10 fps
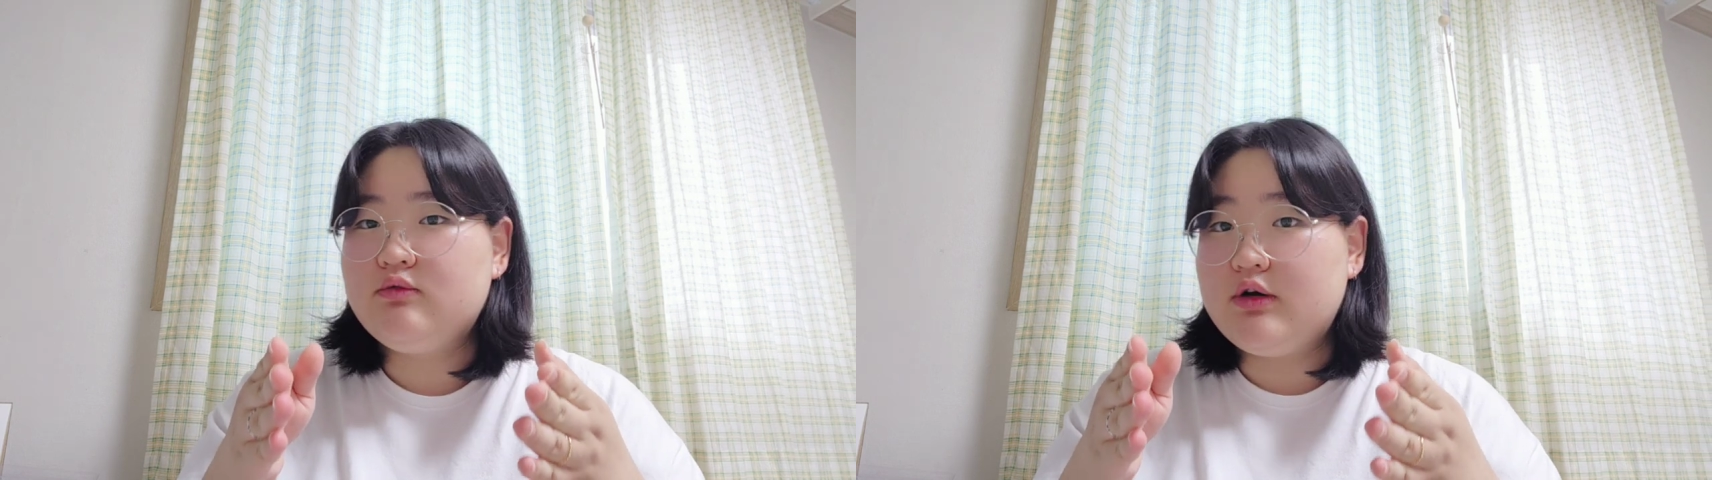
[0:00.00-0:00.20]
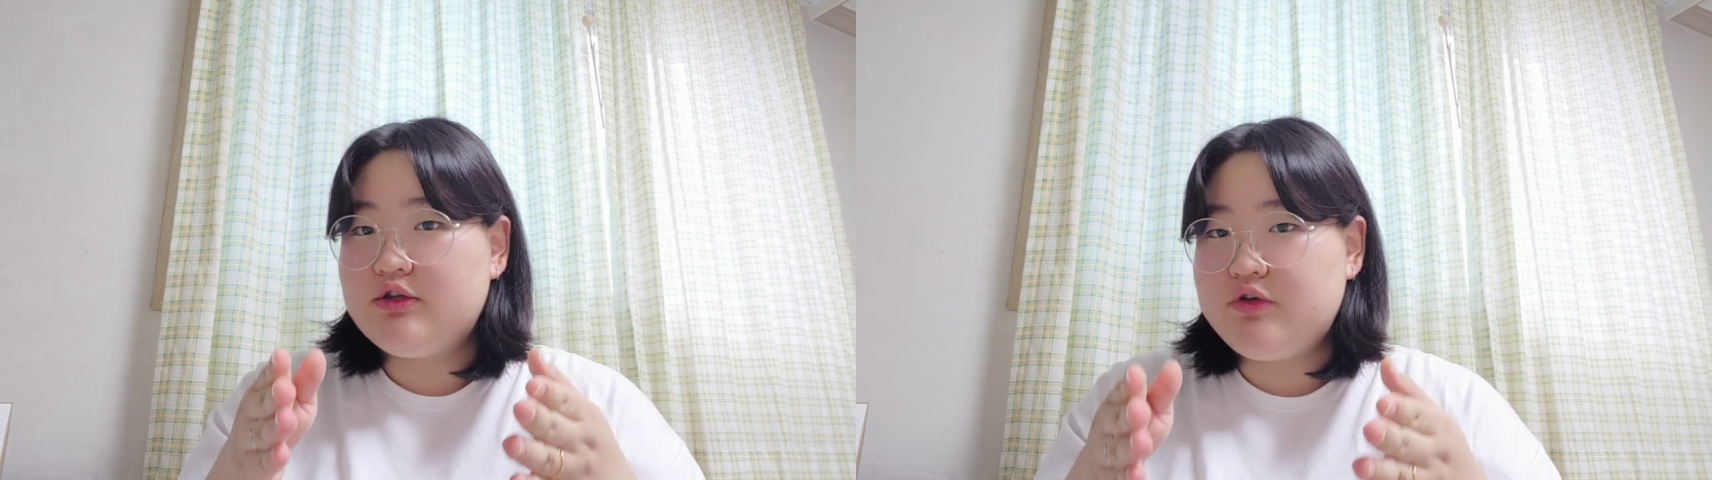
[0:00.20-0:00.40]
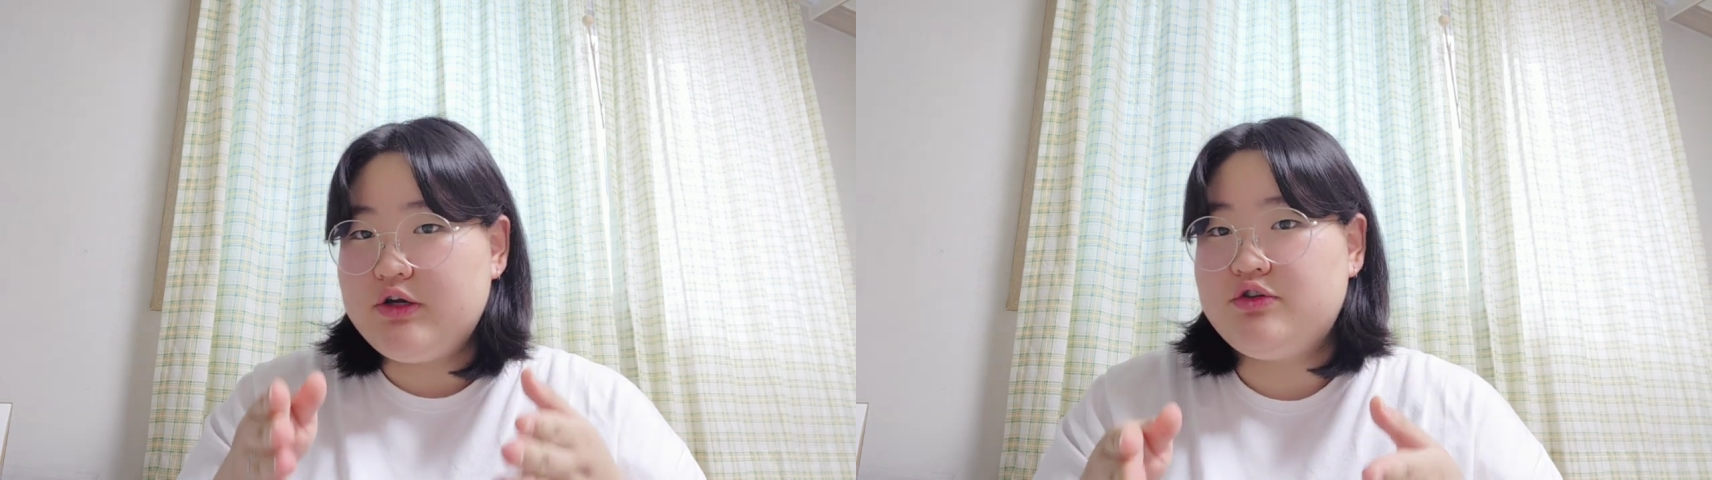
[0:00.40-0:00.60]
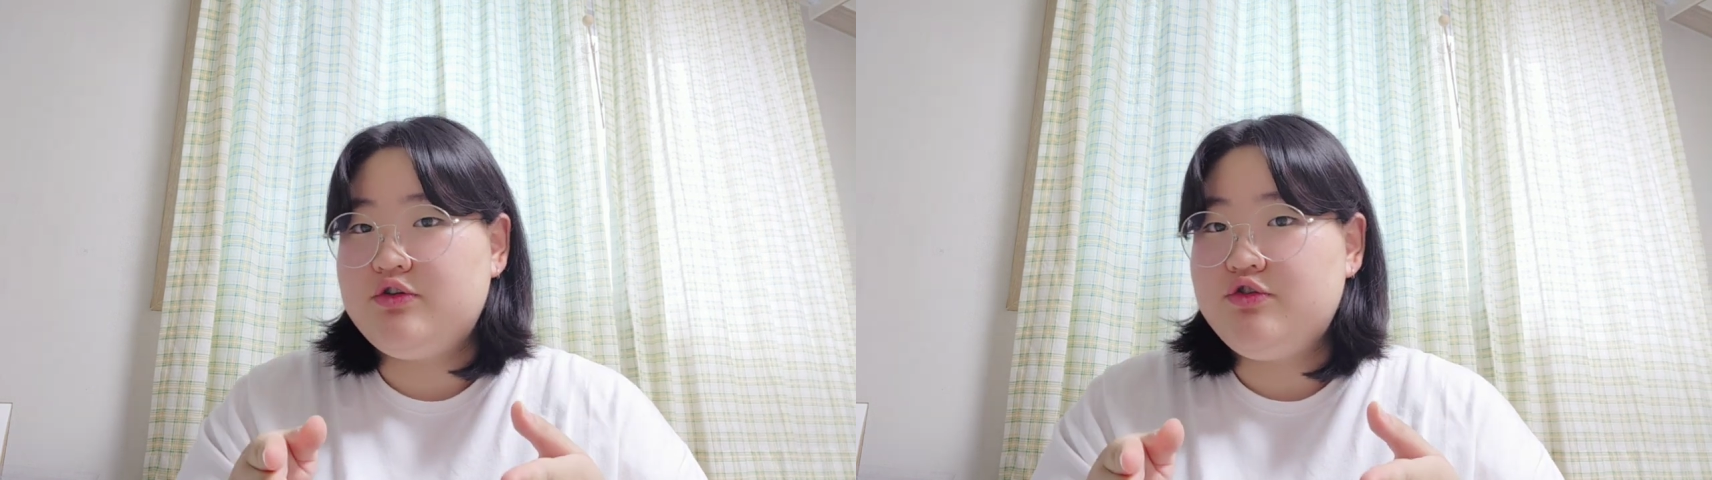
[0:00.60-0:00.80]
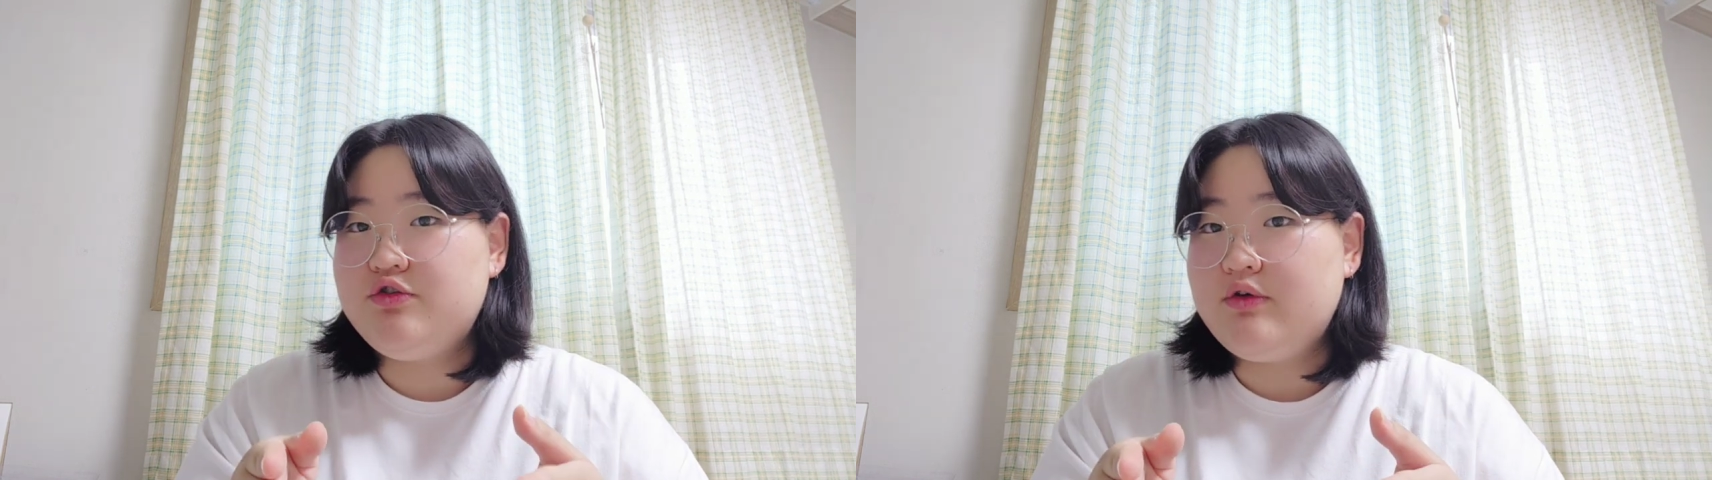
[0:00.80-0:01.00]
one
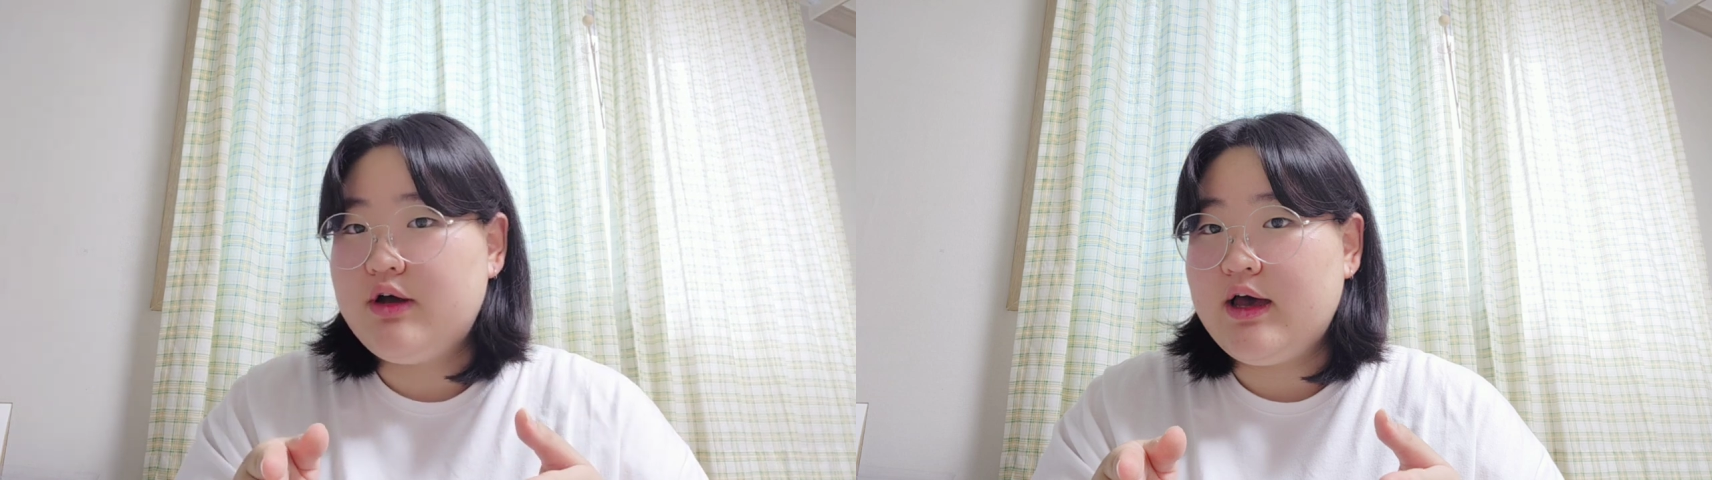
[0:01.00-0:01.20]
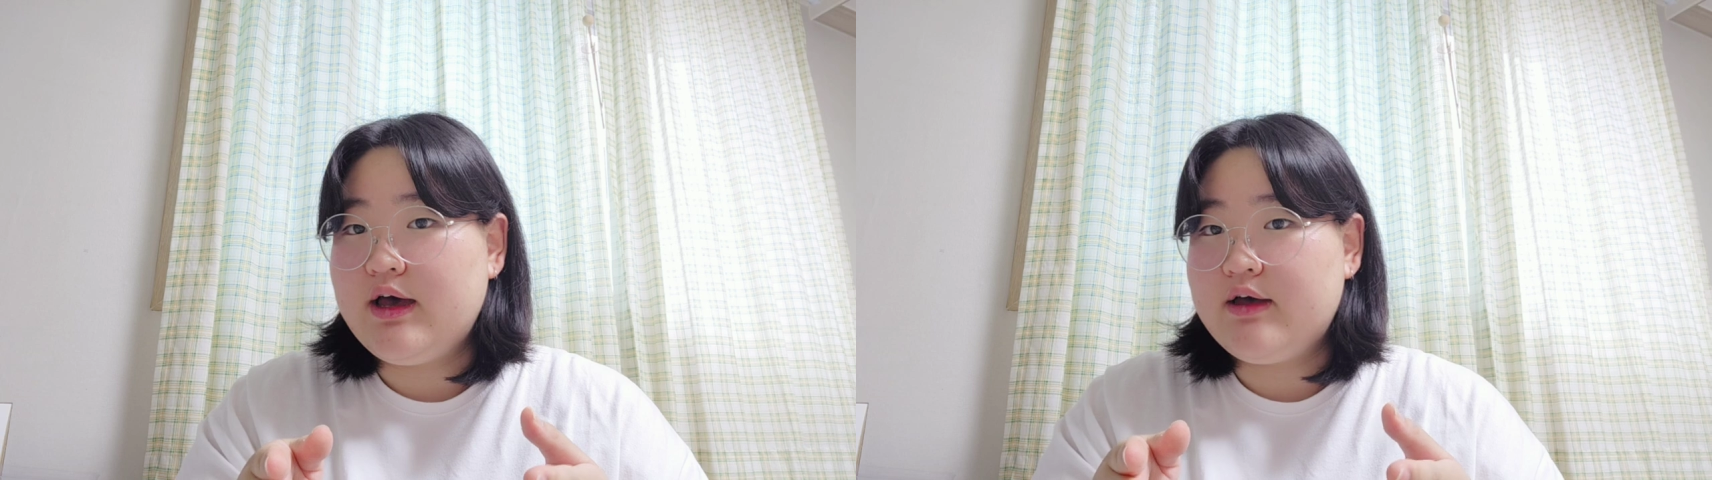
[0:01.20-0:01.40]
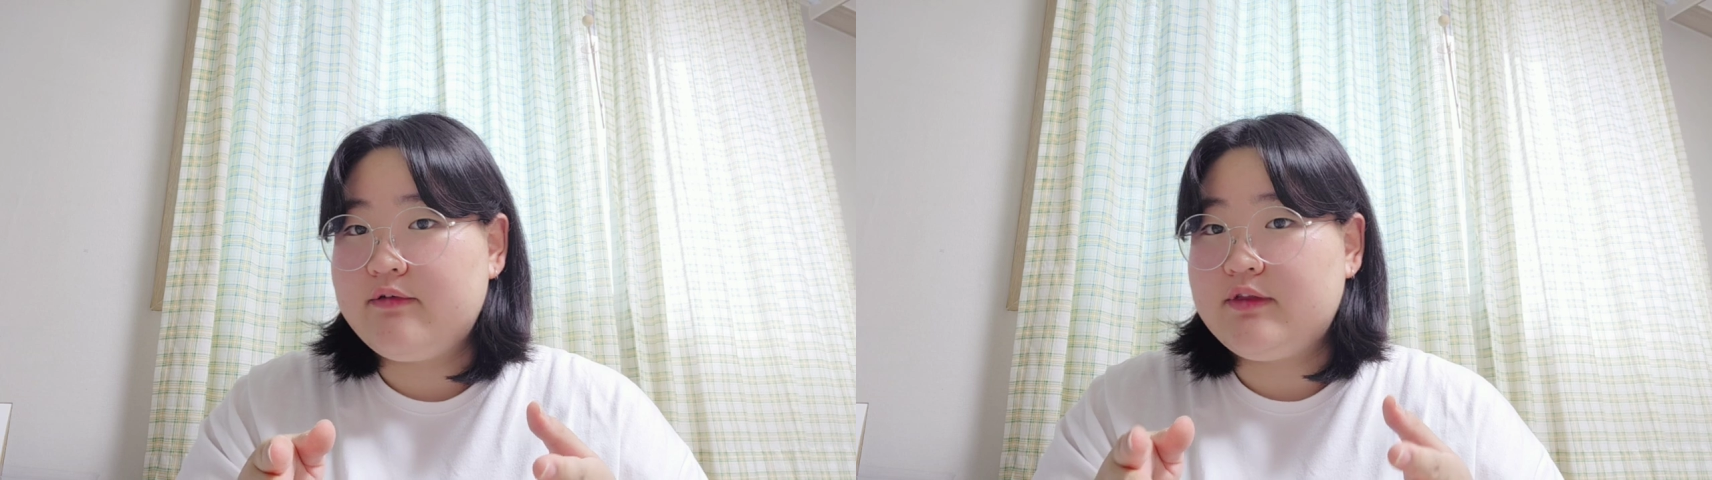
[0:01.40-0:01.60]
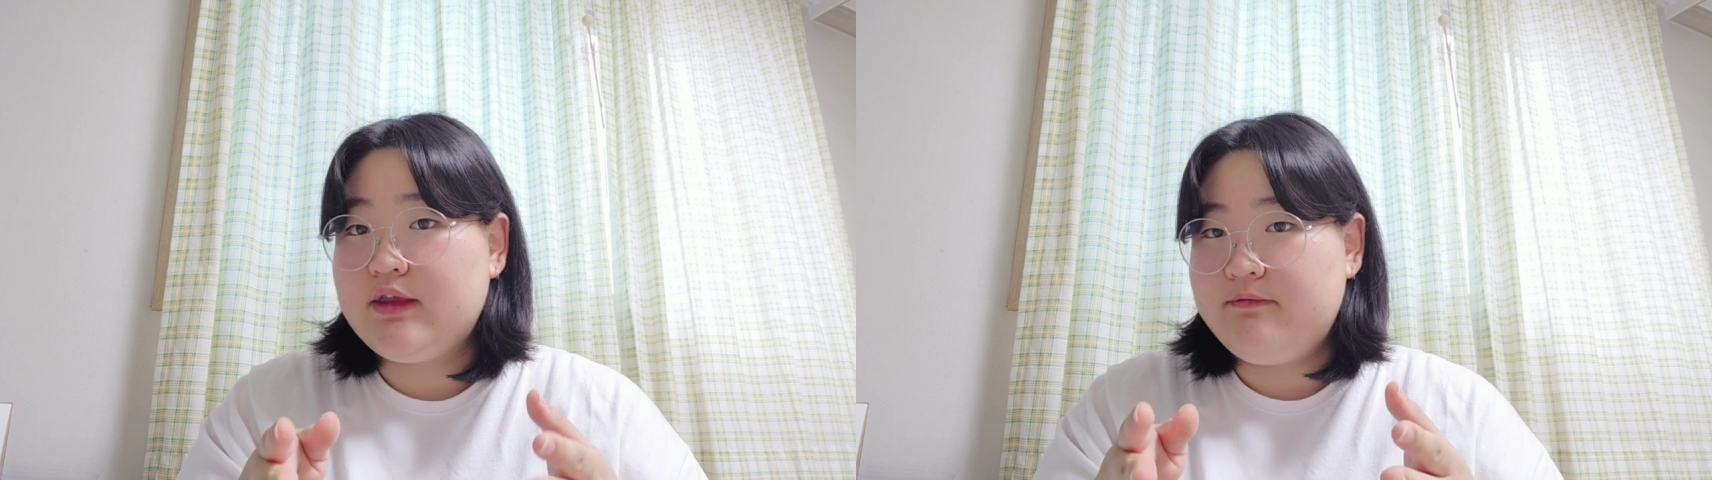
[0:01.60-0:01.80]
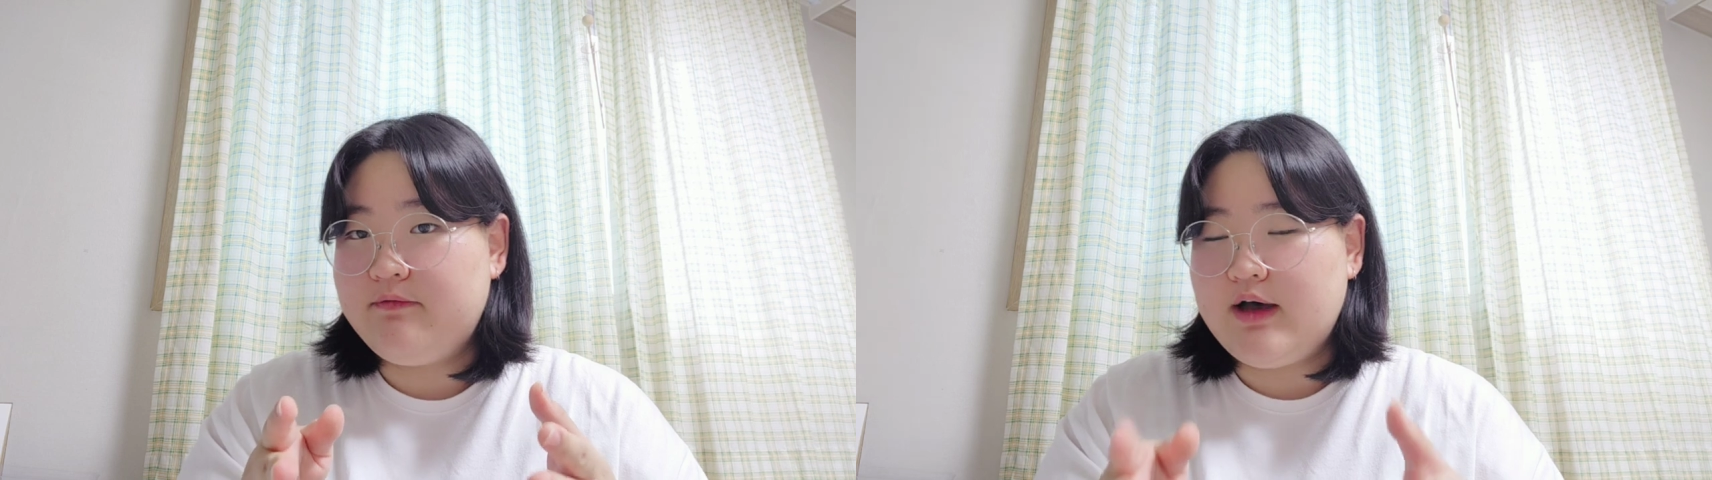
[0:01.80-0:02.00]
direction you have
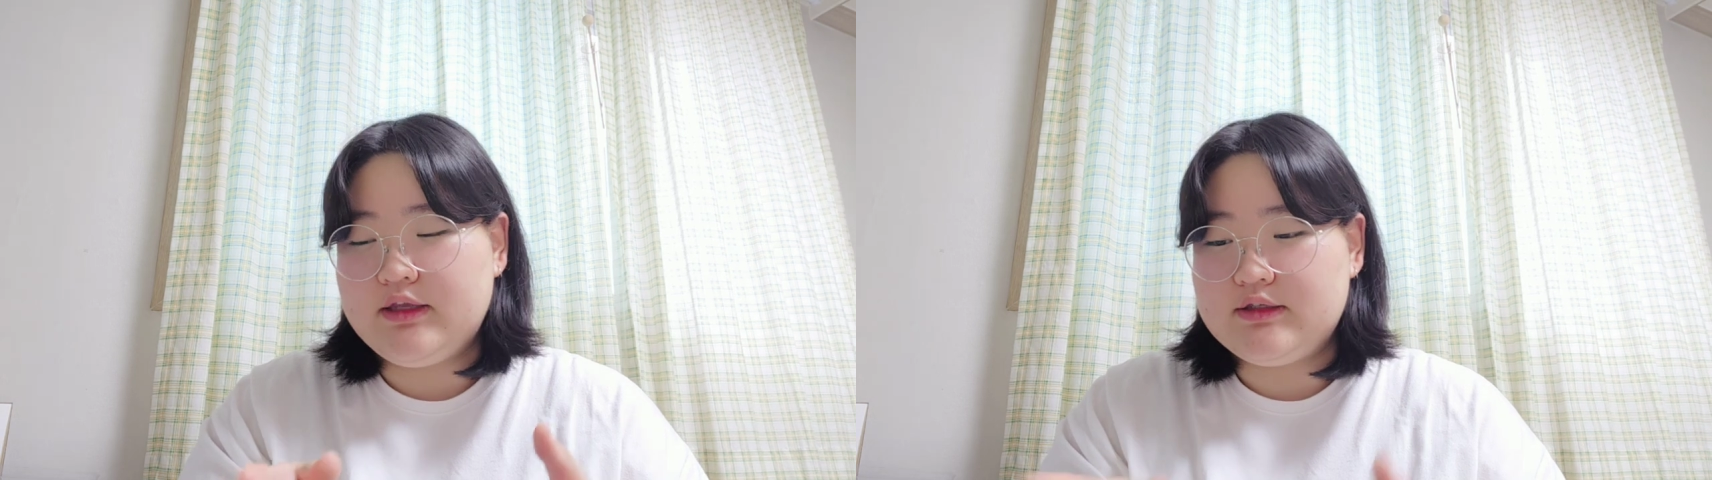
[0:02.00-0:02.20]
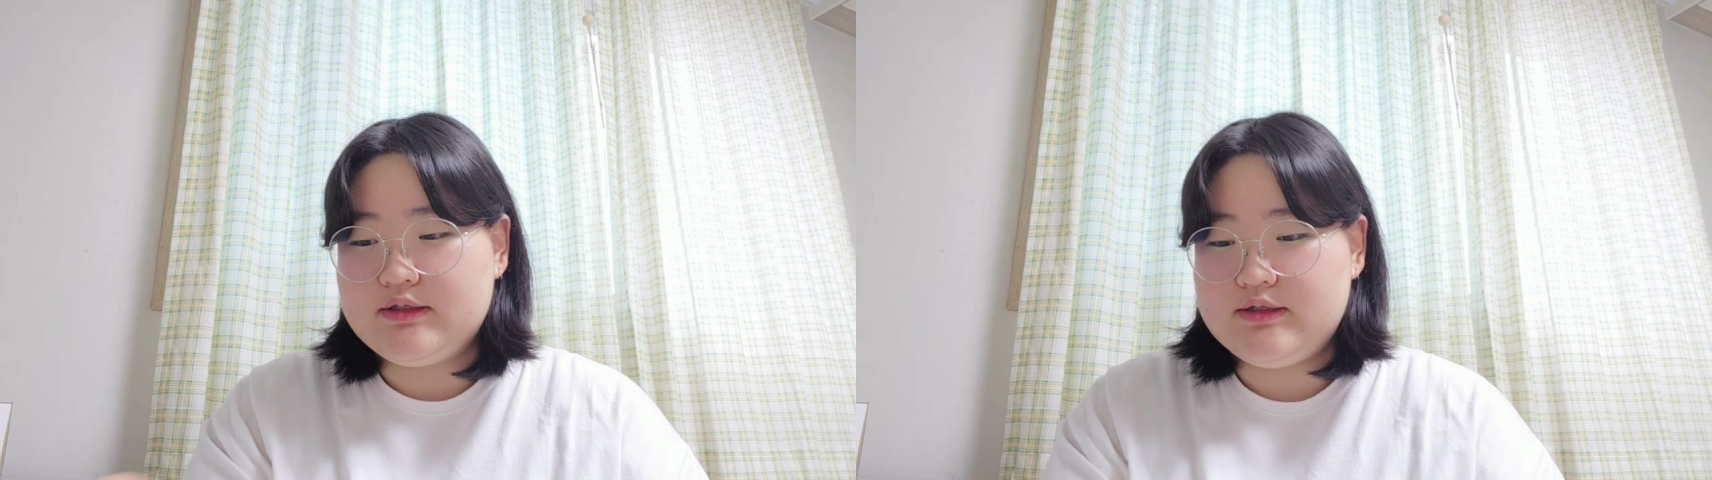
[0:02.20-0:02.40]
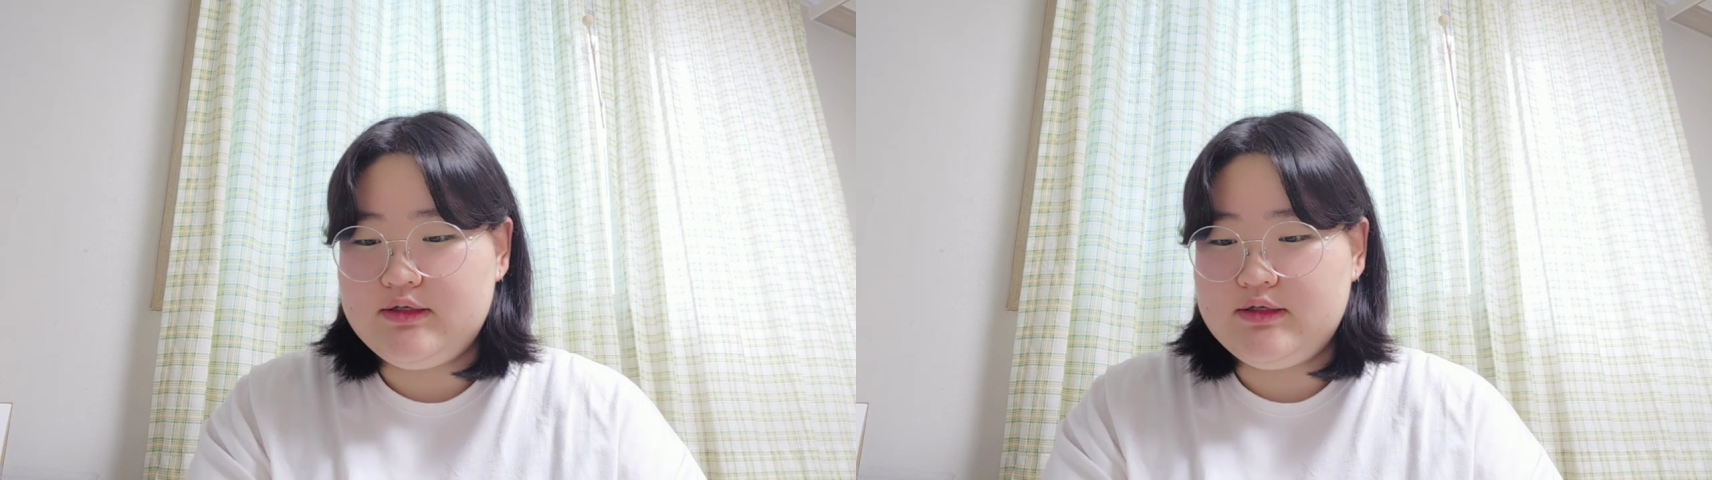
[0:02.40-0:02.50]
defined.